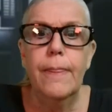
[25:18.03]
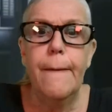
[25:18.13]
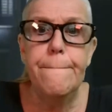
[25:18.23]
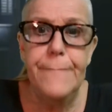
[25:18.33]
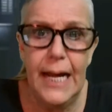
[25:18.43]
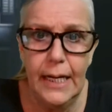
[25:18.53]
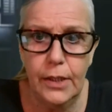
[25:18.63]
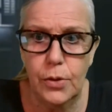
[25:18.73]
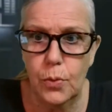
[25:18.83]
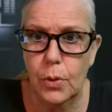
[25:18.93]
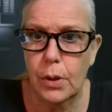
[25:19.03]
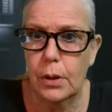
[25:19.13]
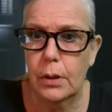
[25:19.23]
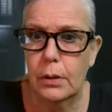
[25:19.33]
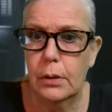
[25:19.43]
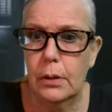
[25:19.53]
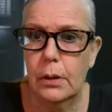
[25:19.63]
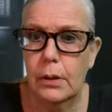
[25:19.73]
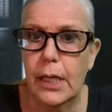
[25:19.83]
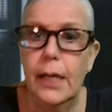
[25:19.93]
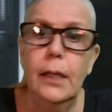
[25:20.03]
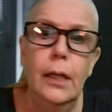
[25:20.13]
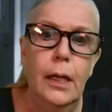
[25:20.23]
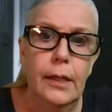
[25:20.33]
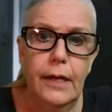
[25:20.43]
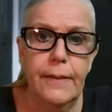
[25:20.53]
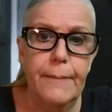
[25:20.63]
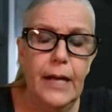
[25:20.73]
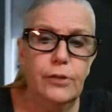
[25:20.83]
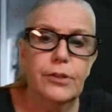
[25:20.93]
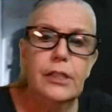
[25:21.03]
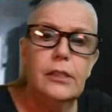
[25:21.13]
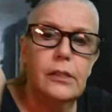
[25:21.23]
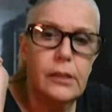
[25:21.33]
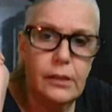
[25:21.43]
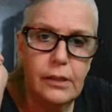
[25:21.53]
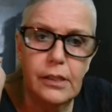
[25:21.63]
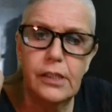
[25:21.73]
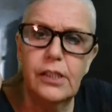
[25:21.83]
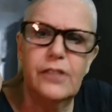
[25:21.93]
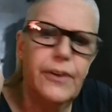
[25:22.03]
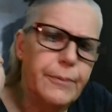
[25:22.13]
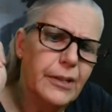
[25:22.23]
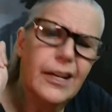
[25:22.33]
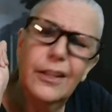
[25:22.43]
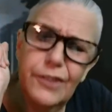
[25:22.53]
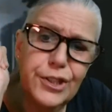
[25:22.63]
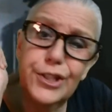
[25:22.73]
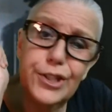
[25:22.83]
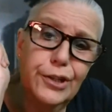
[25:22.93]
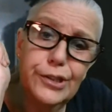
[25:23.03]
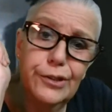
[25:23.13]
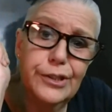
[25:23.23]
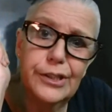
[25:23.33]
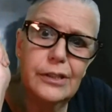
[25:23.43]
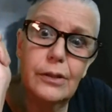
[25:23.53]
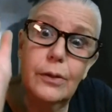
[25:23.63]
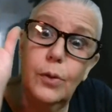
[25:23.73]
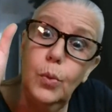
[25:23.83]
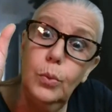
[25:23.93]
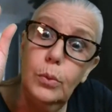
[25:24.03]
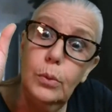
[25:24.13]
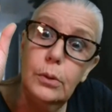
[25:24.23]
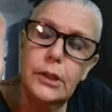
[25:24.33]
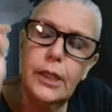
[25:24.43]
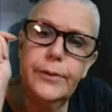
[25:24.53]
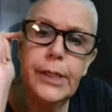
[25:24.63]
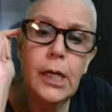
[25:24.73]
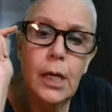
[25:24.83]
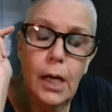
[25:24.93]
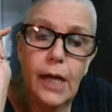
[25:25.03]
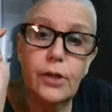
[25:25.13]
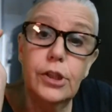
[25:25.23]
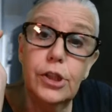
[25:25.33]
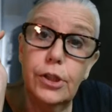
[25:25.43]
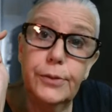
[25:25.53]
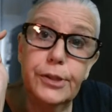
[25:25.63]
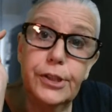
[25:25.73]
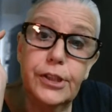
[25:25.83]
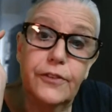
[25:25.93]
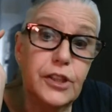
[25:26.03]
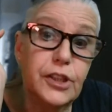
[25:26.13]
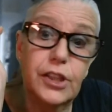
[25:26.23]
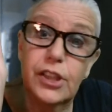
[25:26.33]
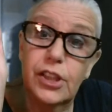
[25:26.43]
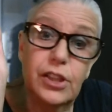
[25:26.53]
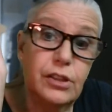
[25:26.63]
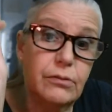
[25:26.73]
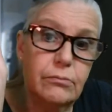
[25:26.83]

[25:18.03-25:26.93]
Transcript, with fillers: the back door. Okay. Now the back door. This is this is from a television show, so it's it's ooh, scary. I couldn't show you the real stuff because it's